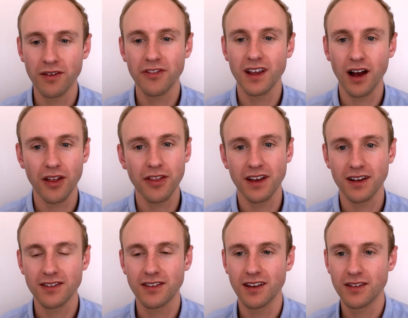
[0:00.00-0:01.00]
of the other
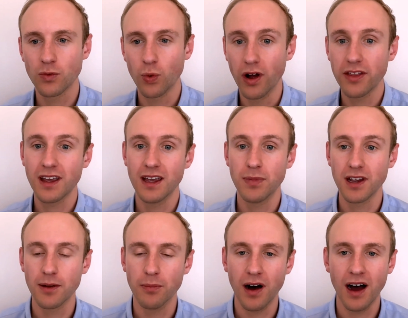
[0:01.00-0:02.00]
things that's worth keeping
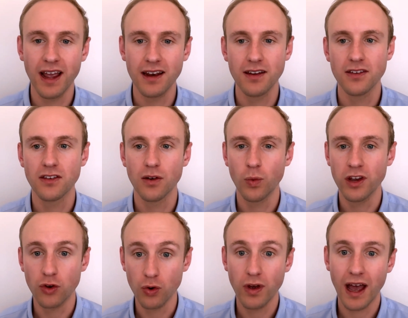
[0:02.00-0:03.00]
in mind is that we
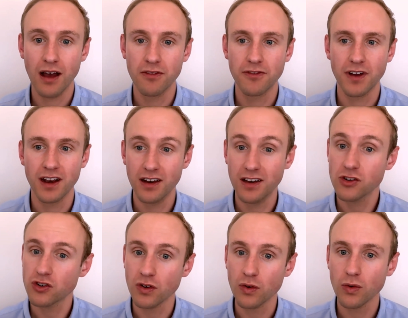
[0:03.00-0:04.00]
do have an
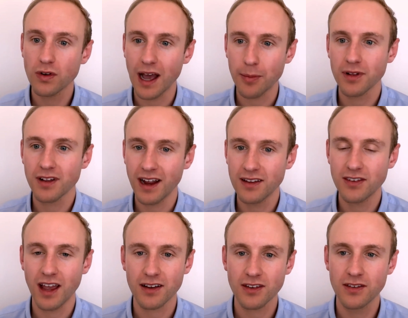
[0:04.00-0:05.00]
additional capital gains
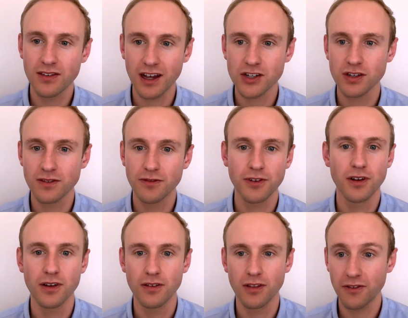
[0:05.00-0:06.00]
tax concession
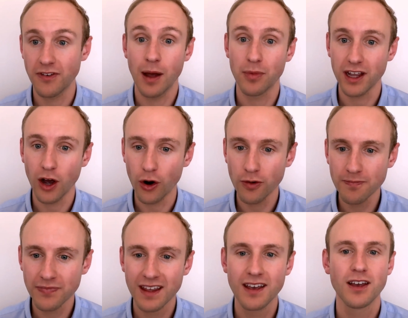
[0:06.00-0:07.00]
for the family home.
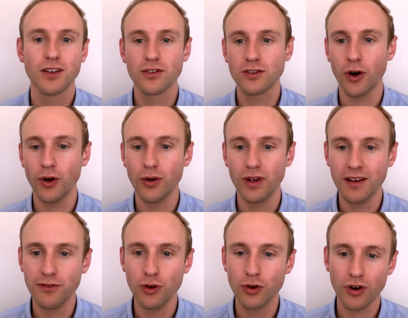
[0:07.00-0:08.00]
So
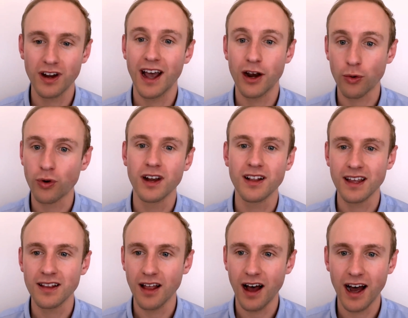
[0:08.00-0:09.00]
if you create a really
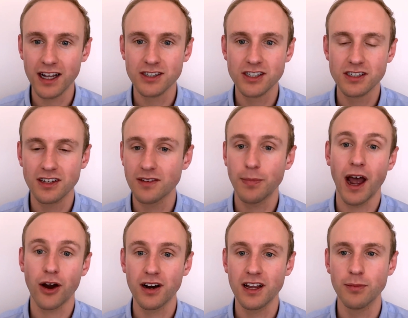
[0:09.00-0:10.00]
large
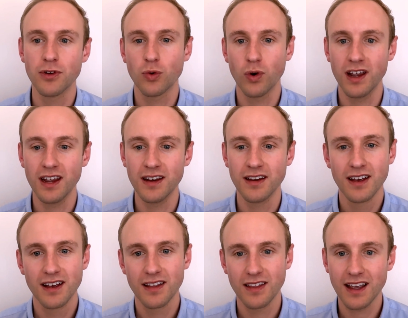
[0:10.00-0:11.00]
disparity between
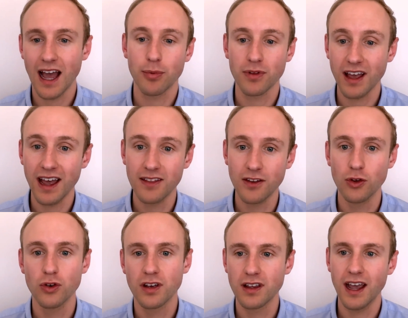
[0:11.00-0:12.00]
the capital gain that
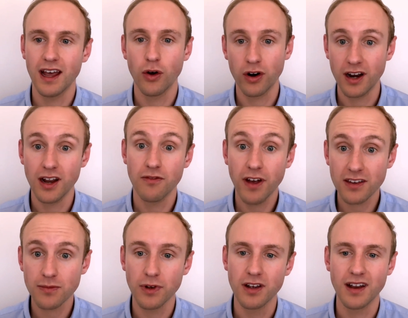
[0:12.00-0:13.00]
you can get on an
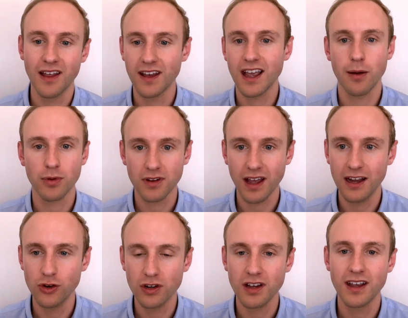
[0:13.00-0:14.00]
investment and the capital
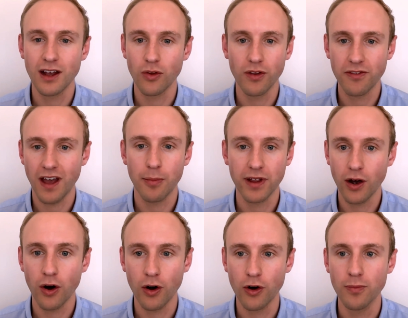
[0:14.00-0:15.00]
gain you can get on the family
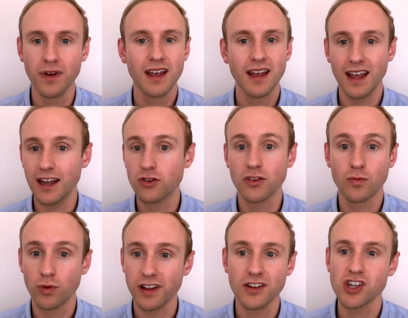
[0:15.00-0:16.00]
home, it just
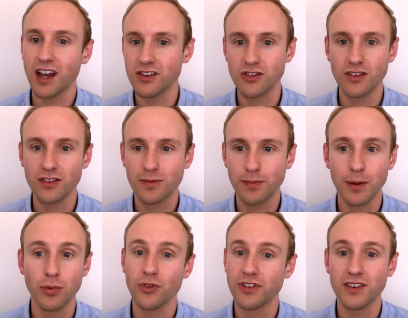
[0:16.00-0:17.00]
really changes
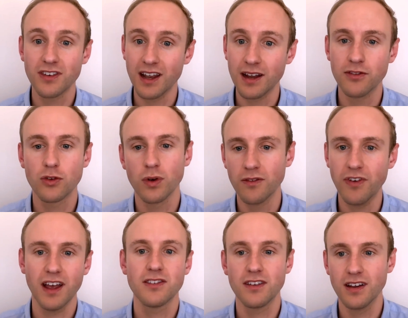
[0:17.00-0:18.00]
people's incentives to
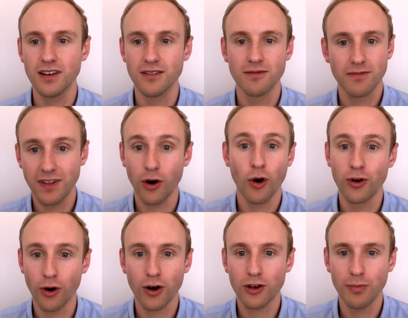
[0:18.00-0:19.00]
invest in their
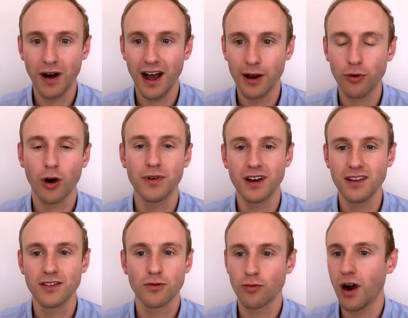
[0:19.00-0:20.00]
owner-occupied
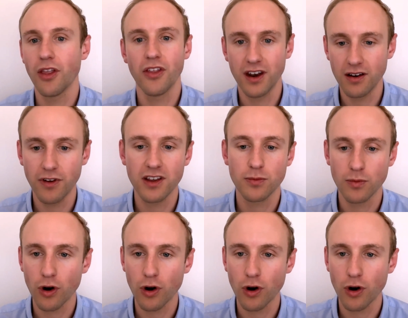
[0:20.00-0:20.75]
properties rather than investment